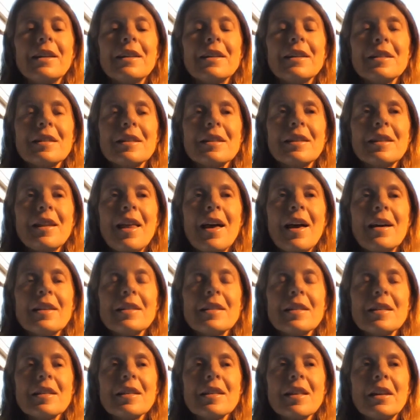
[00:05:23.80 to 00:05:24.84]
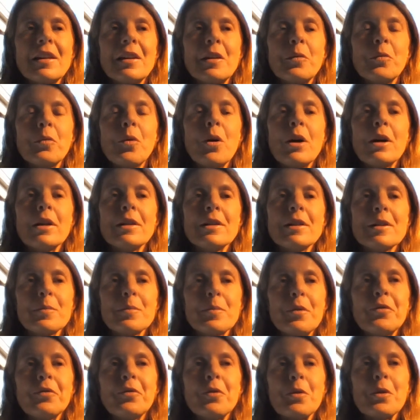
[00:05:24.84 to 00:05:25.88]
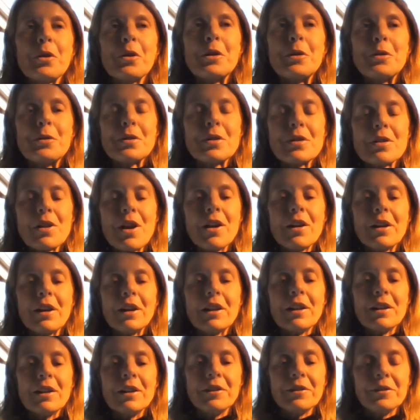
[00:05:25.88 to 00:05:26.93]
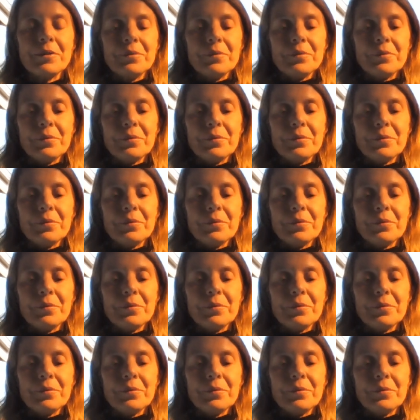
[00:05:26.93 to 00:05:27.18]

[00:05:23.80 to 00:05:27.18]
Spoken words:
is less than it was before you started.